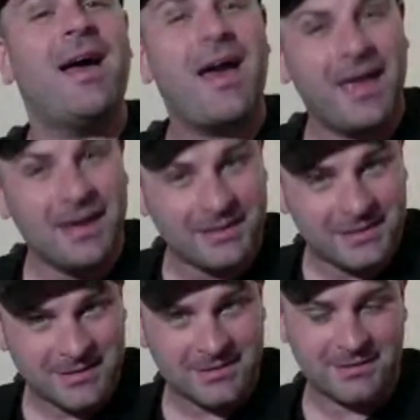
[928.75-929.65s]

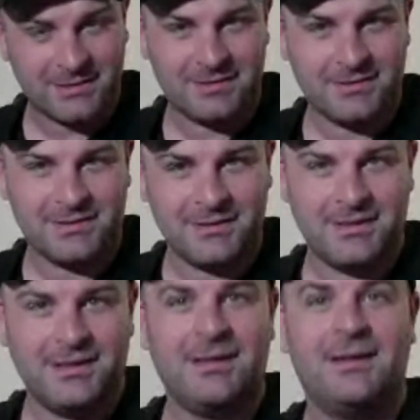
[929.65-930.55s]
8,
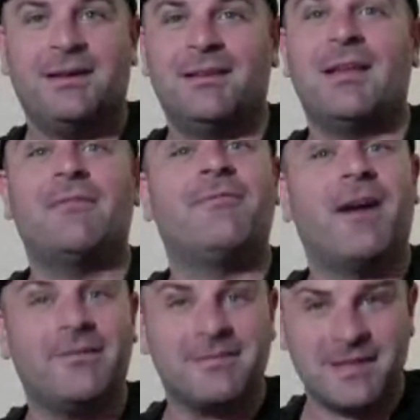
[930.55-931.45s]
then
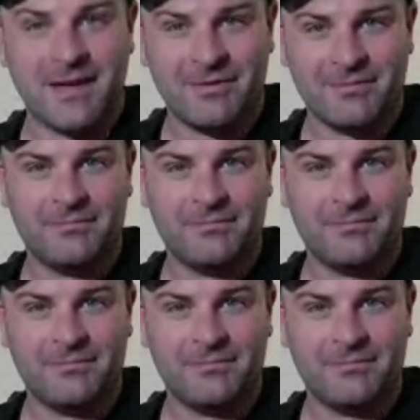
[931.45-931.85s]
5 7.